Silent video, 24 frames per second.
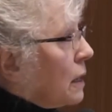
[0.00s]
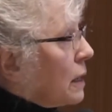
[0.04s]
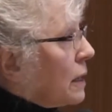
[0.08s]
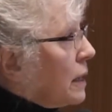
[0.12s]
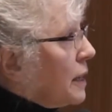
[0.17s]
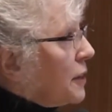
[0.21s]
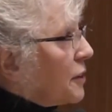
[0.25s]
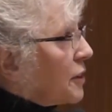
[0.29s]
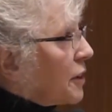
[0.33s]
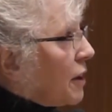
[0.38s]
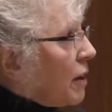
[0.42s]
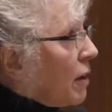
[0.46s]

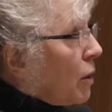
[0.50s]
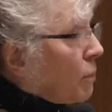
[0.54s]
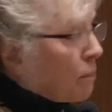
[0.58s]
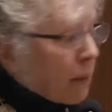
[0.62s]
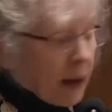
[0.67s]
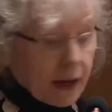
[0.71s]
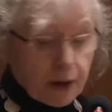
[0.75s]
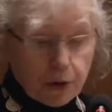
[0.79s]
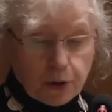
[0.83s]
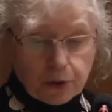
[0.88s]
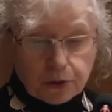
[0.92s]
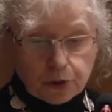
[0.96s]
Guitar,
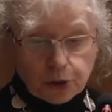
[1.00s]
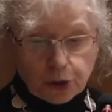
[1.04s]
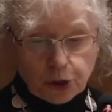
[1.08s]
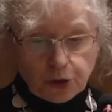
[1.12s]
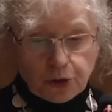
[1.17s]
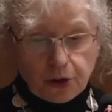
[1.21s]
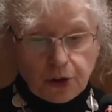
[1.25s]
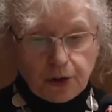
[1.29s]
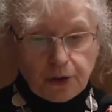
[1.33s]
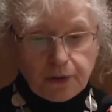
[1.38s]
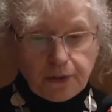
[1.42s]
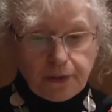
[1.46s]
by
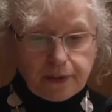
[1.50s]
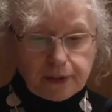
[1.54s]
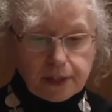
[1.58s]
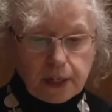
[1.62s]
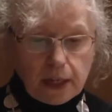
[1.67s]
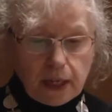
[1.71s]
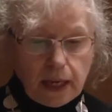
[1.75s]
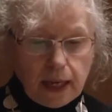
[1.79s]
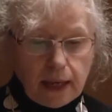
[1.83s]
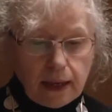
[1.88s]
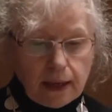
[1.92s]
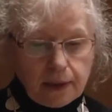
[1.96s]
contrast,
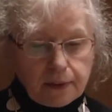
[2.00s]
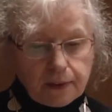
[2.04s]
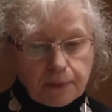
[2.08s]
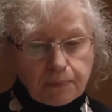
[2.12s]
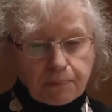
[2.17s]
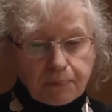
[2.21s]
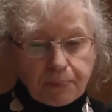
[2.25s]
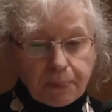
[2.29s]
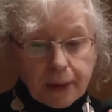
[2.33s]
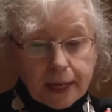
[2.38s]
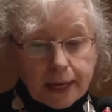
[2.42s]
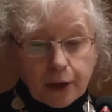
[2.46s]
is
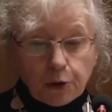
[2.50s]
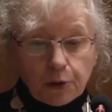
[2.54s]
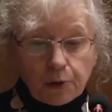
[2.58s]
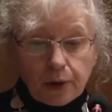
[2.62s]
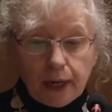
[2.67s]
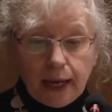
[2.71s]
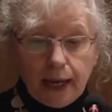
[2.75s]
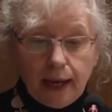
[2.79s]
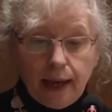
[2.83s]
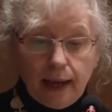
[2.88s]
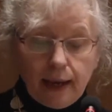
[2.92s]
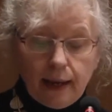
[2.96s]

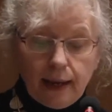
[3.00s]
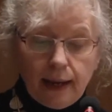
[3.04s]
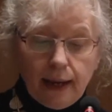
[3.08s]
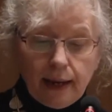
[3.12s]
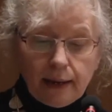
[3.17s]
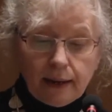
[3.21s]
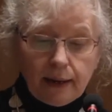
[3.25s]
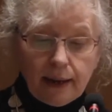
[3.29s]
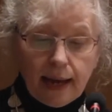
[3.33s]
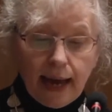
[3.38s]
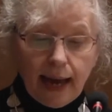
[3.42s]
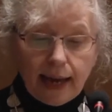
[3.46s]
bricolé
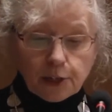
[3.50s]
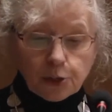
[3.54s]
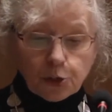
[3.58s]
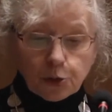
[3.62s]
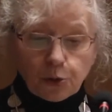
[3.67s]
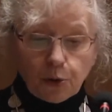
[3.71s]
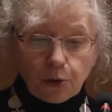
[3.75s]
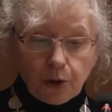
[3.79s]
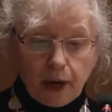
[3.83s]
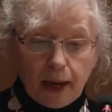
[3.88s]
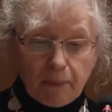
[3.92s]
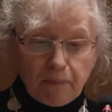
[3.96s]
in an ad
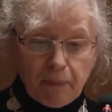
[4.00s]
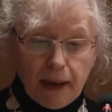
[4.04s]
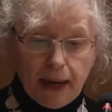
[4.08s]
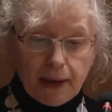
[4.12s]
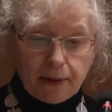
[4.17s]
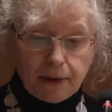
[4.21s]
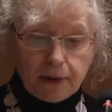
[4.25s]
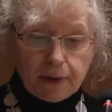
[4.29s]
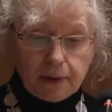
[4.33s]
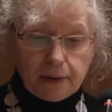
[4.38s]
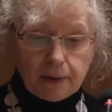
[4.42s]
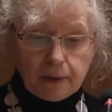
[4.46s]
hoc
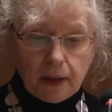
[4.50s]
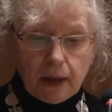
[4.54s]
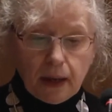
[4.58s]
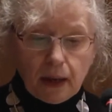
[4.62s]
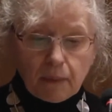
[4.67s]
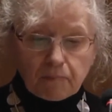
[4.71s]
manner,